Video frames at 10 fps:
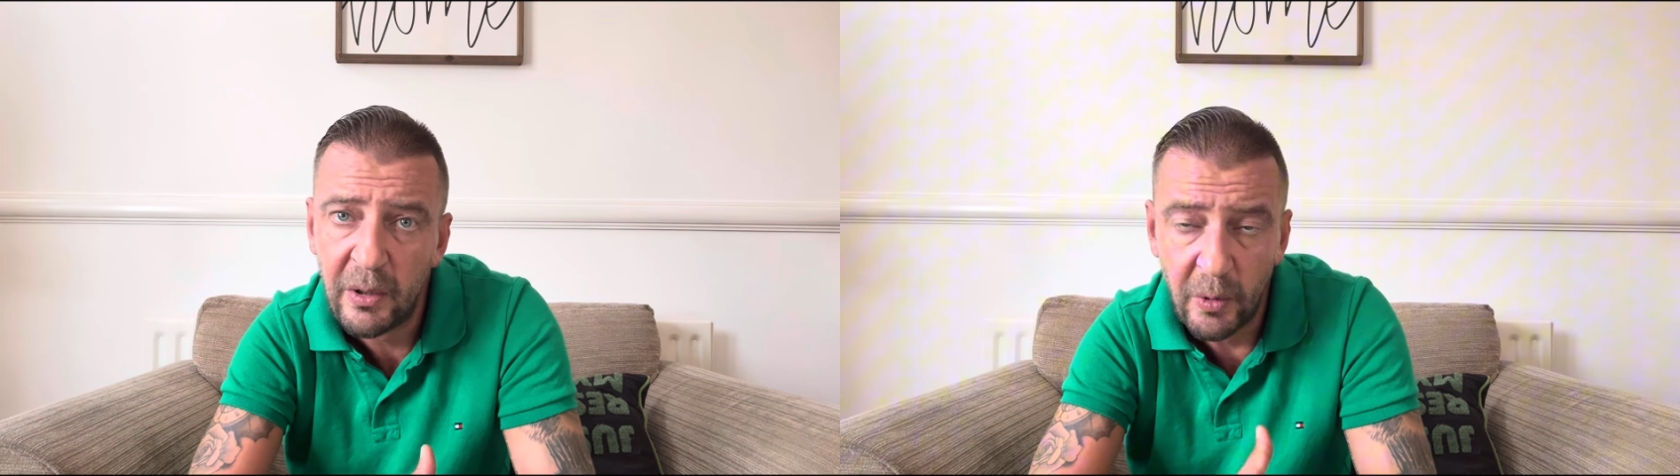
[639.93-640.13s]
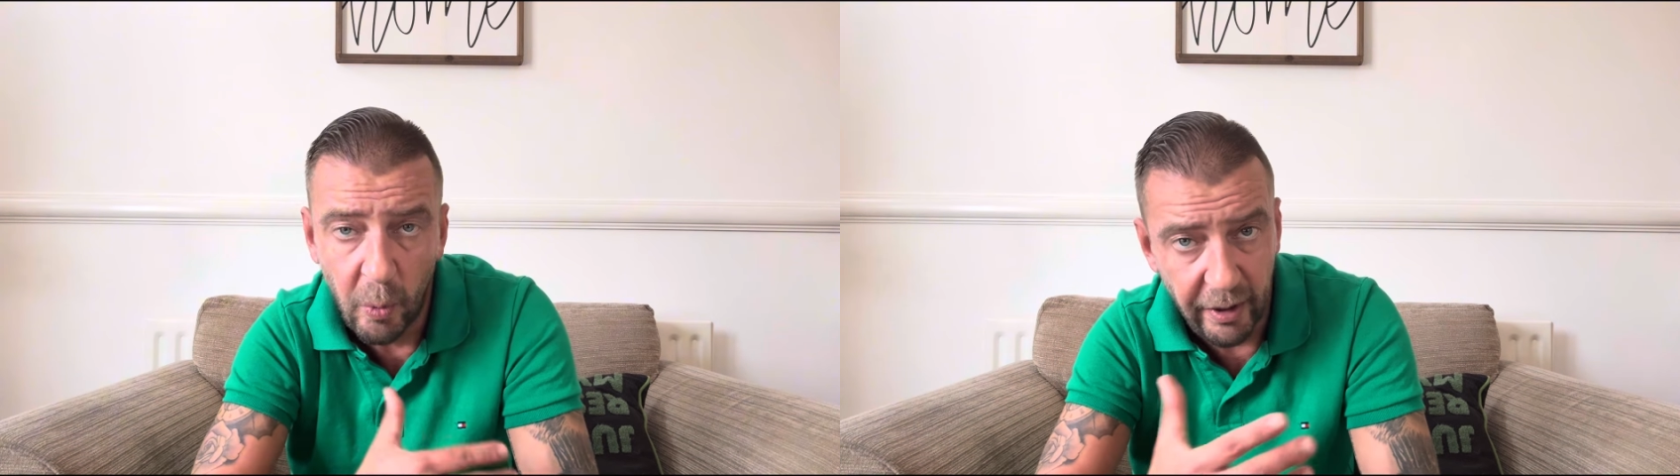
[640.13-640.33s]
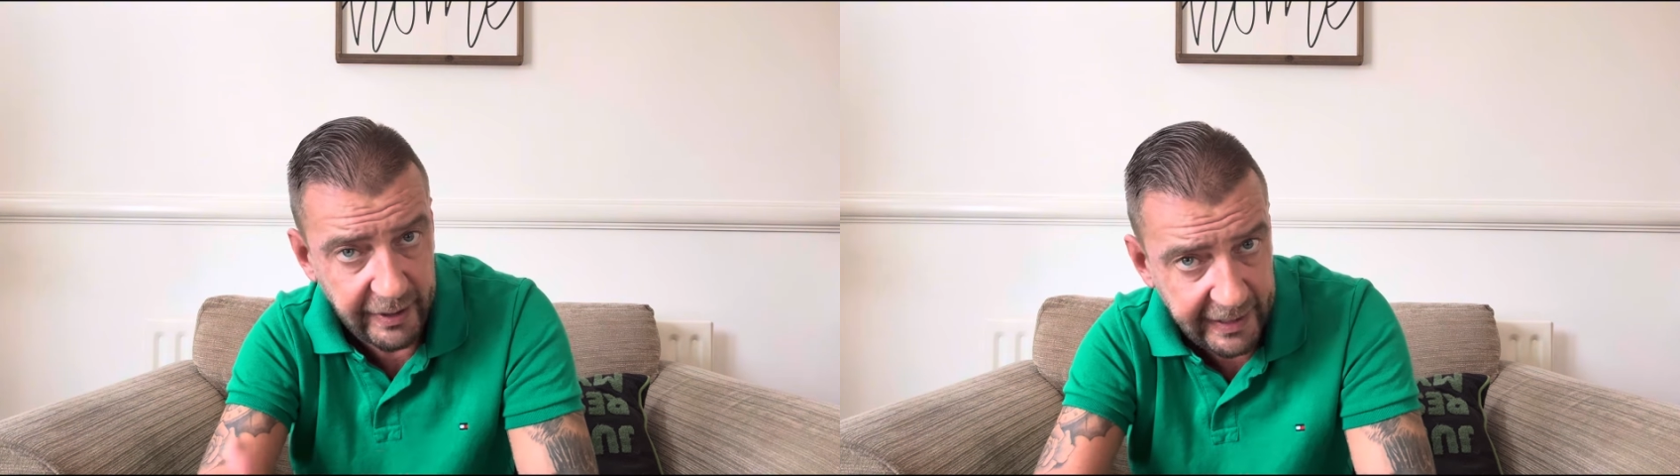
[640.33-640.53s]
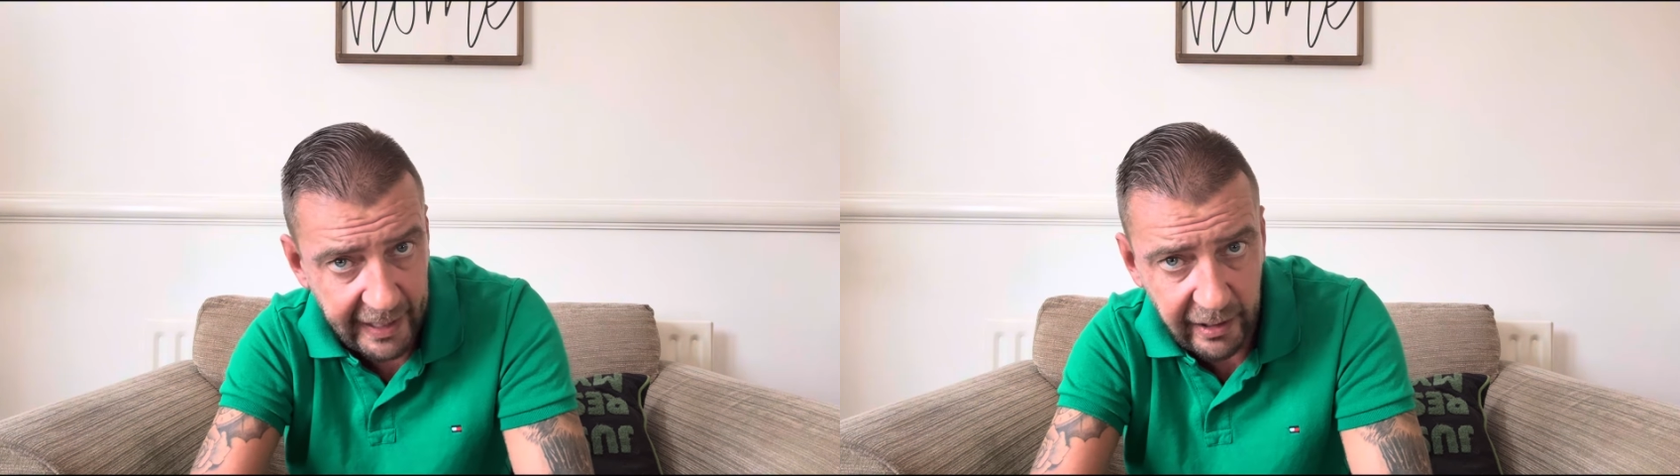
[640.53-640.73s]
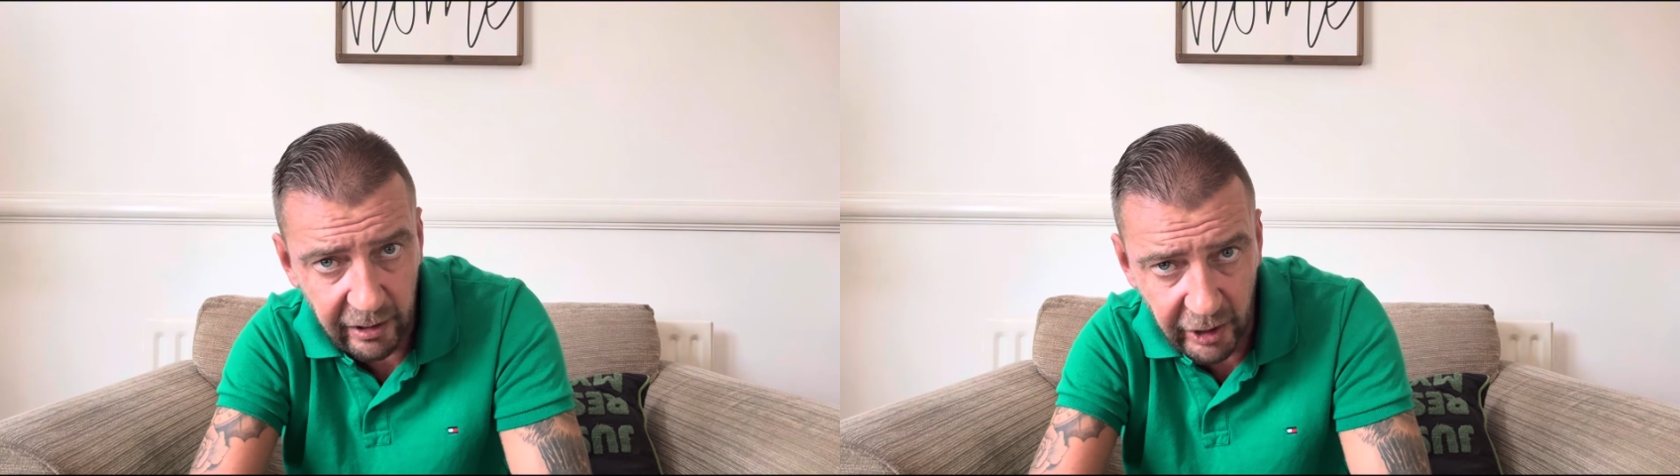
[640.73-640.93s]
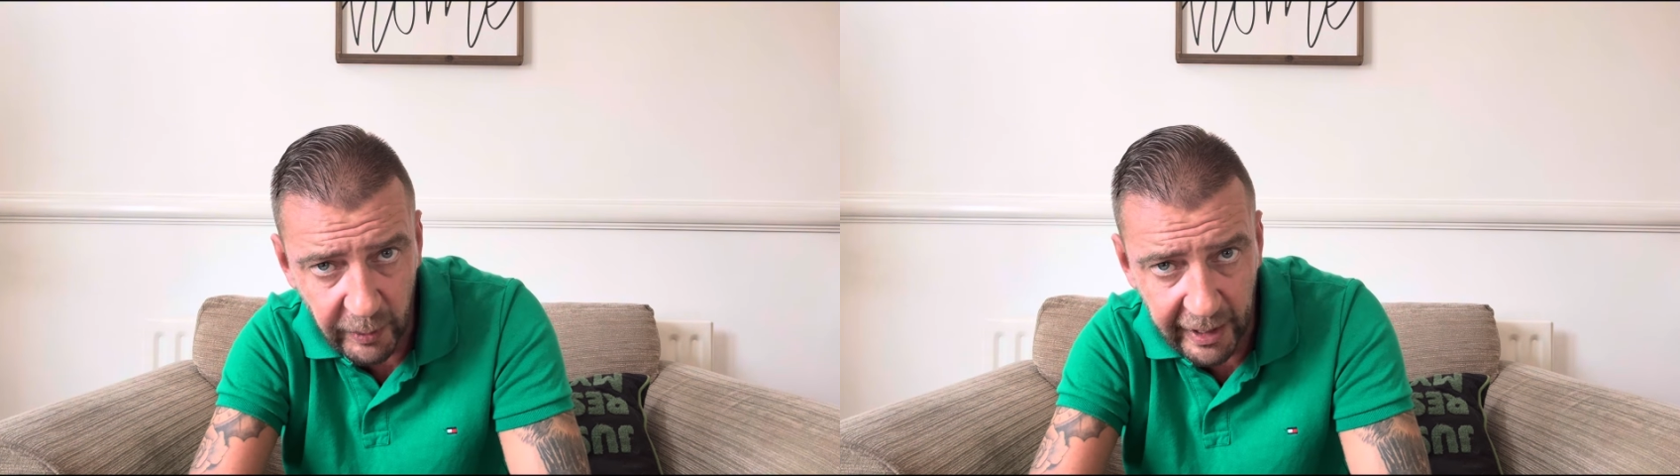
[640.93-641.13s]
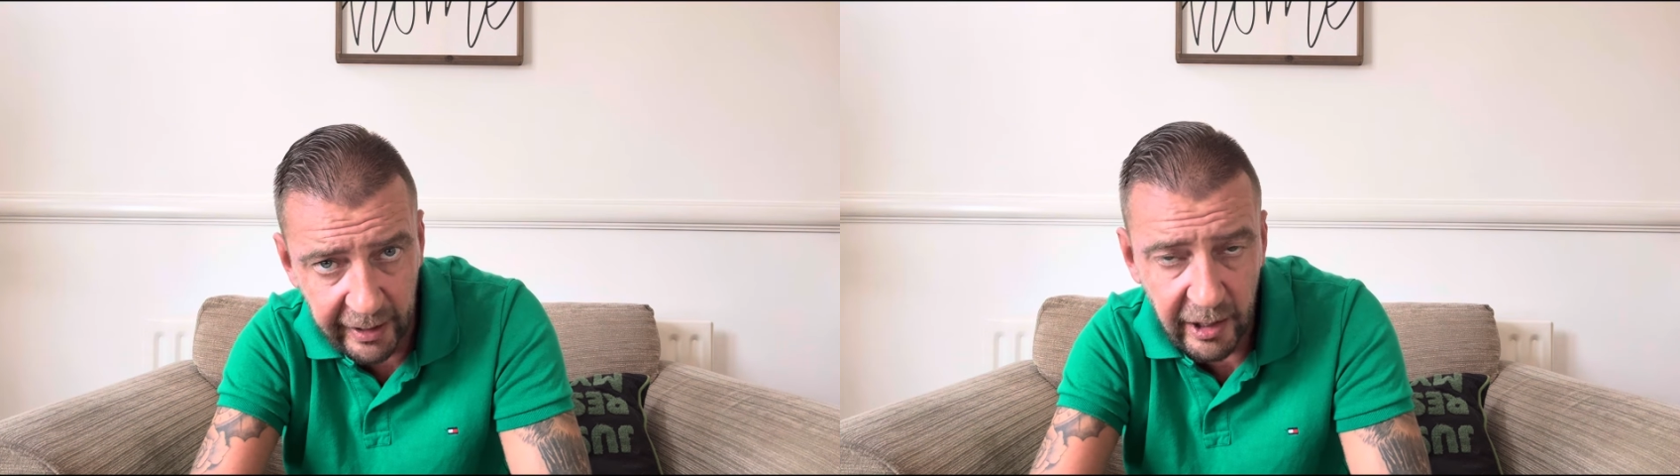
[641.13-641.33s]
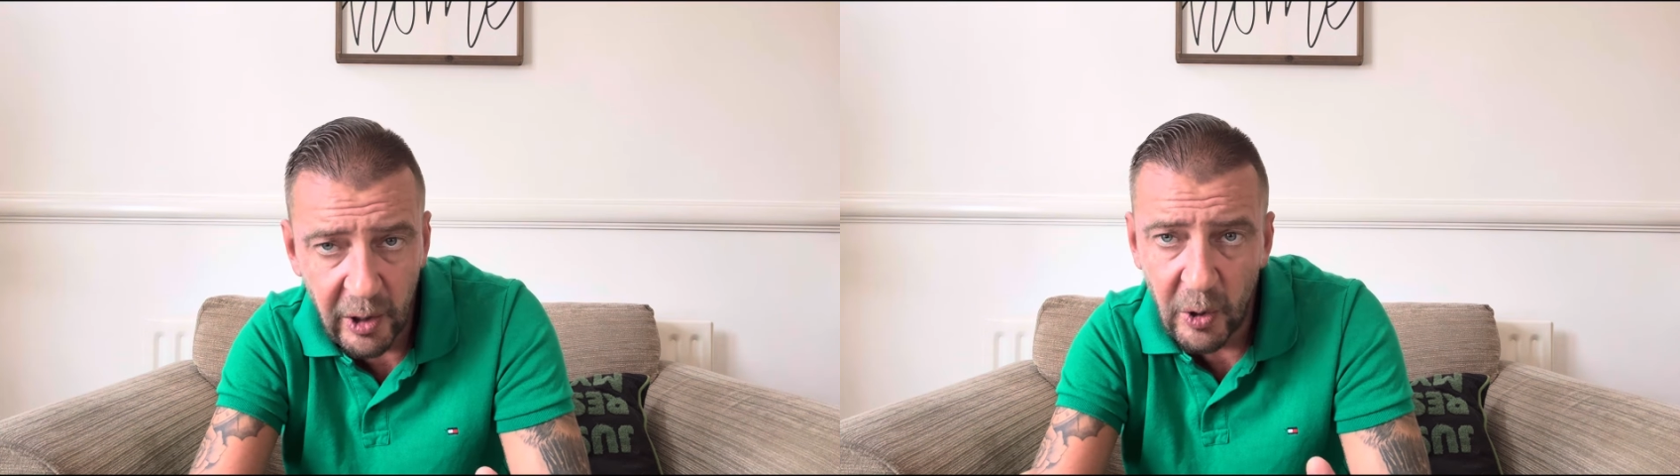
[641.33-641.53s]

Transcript: what do you get included,